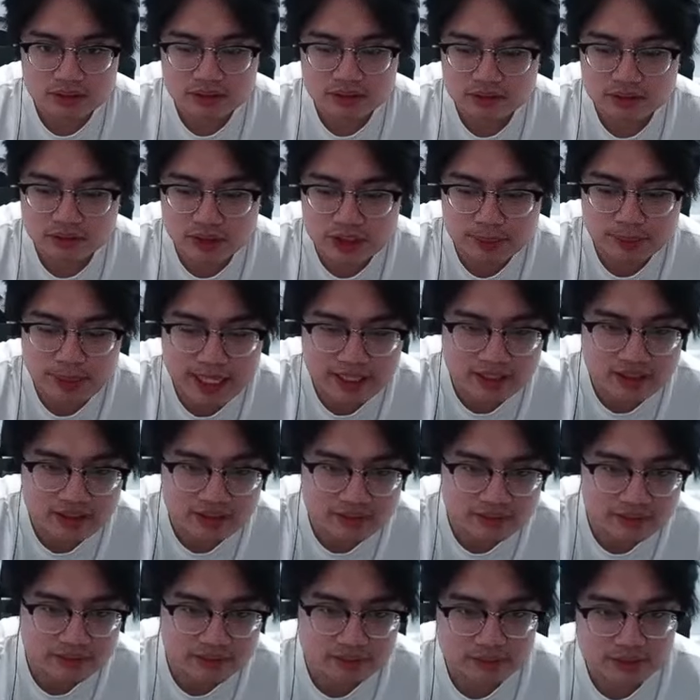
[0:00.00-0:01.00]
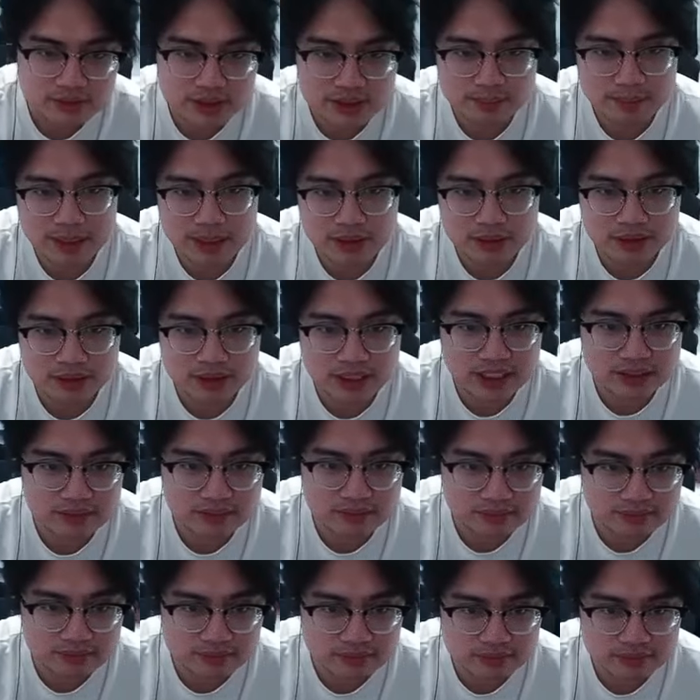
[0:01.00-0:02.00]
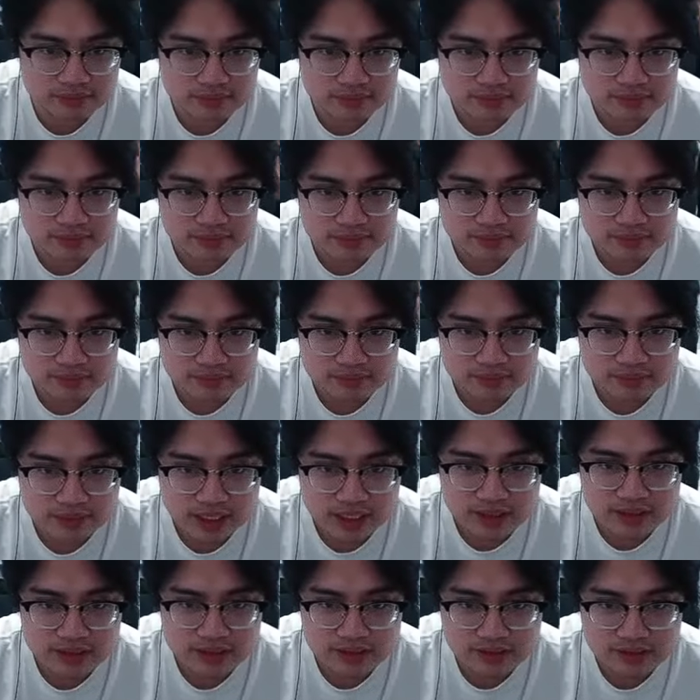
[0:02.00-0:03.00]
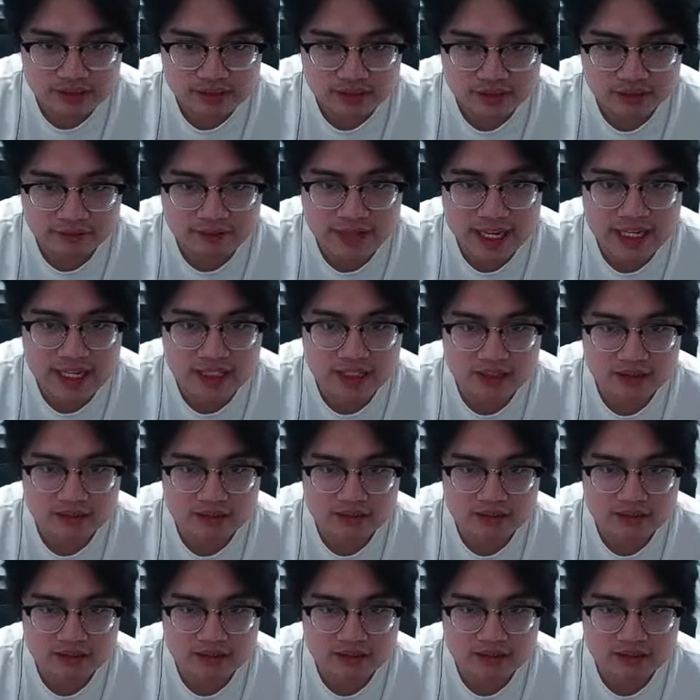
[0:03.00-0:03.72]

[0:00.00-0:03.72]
Respect. Respect to Odette. Next. Veil.